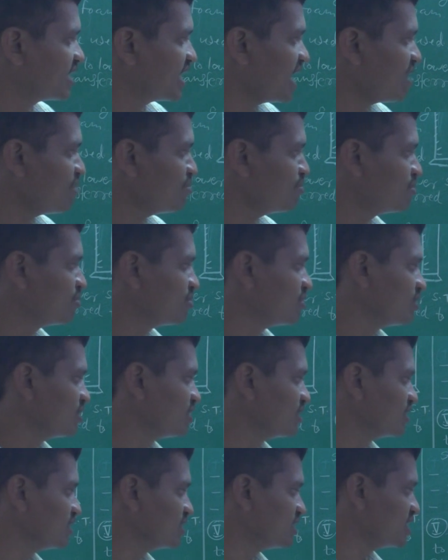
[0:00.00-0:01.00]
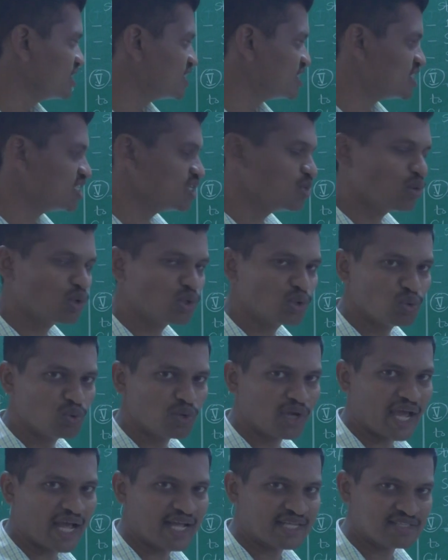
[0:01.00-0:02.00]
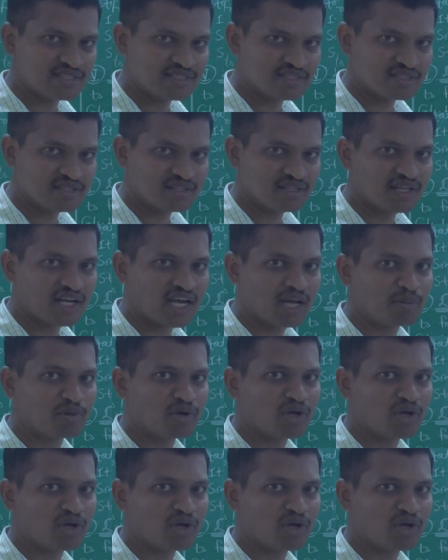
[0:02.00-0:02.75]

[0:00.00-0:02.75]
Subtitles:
trap the CO2 gas, carbon